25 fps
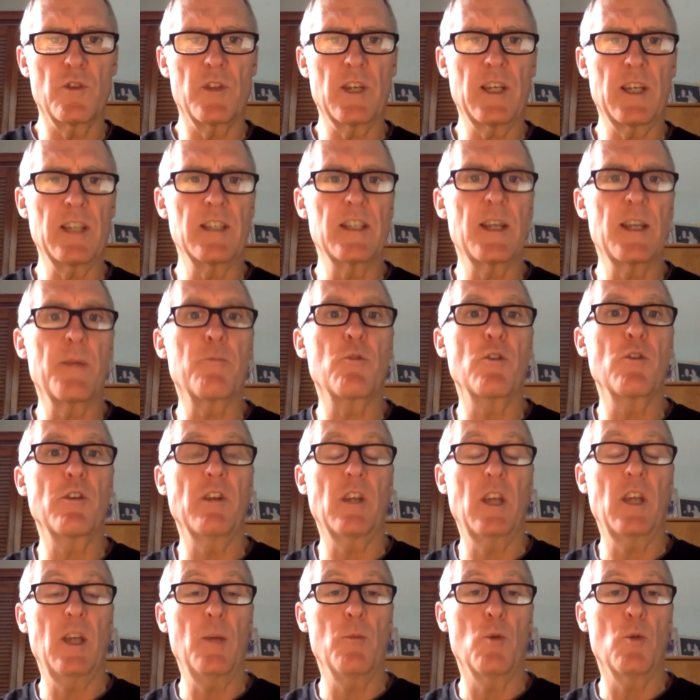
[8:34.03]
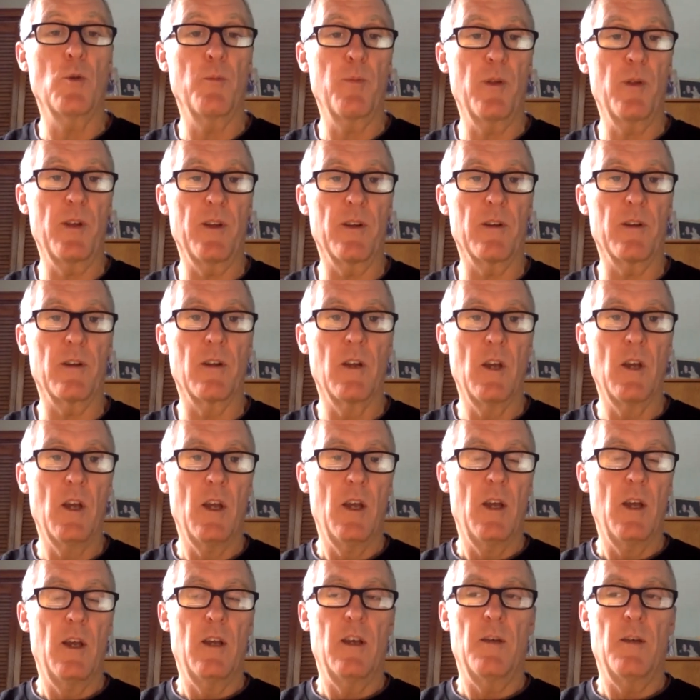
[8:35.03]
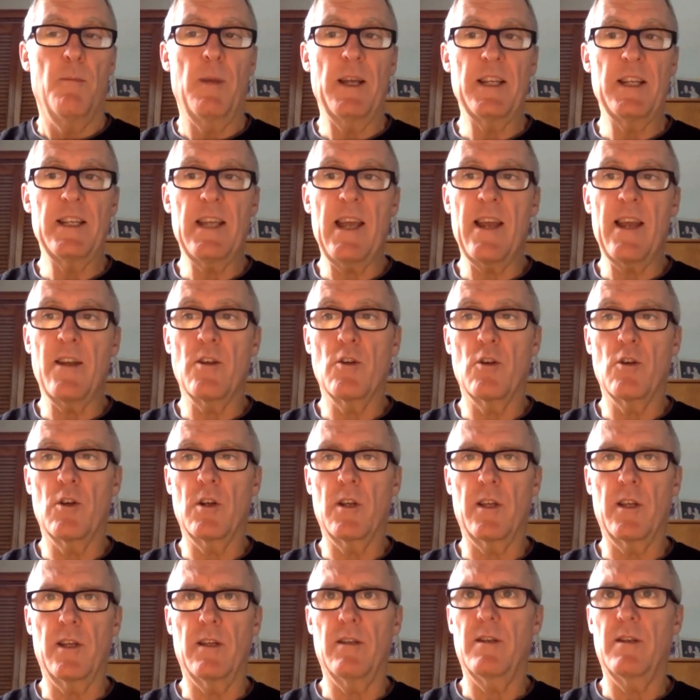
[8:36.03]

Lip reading: the Contemporary Keyboard Player by Dan Hurley.